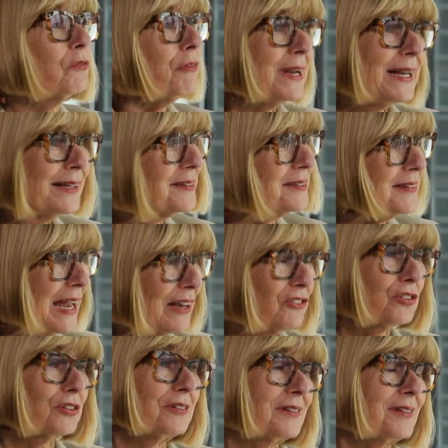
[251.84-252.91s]
reading the
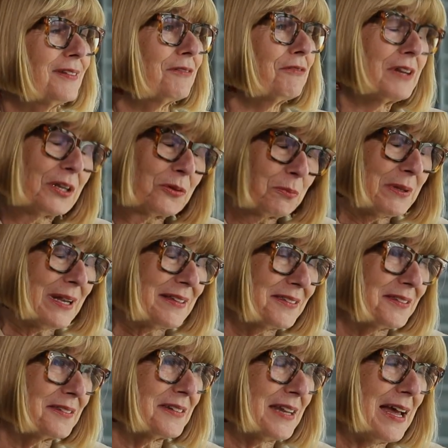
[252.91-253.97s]
statute is a really good place
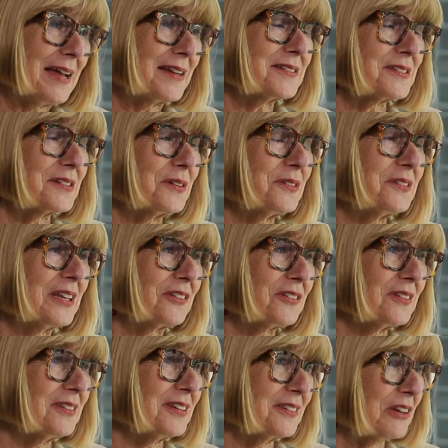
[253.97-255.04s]
to start. So
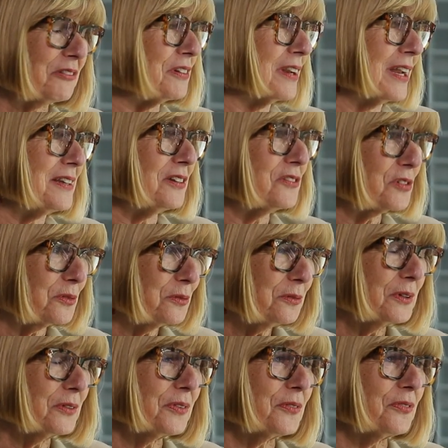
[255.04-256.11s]
Section
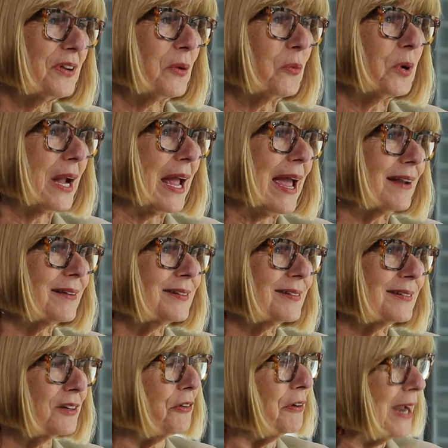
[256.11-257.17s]
682 of the Fair Work
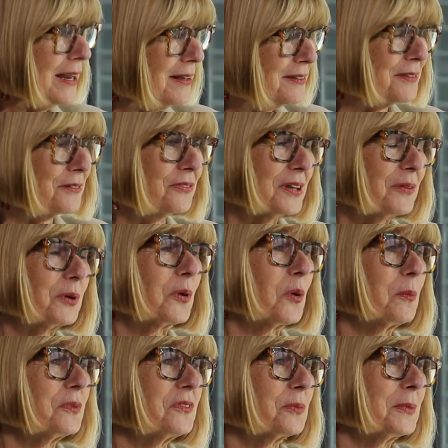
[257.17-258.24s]
Act creates the Fair Work
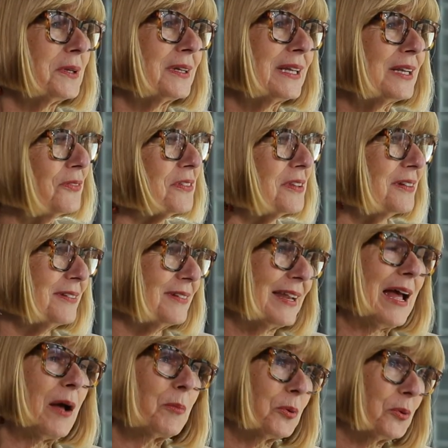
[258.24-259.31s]
Ombudsman and gives it
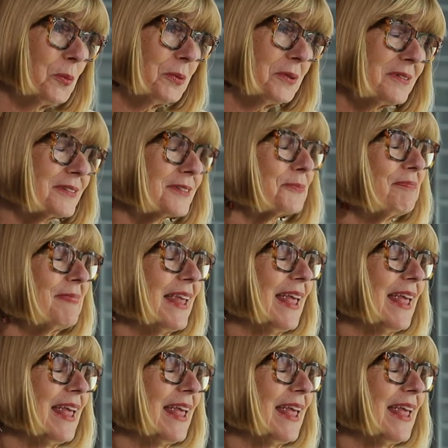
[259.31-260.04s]
our purpose.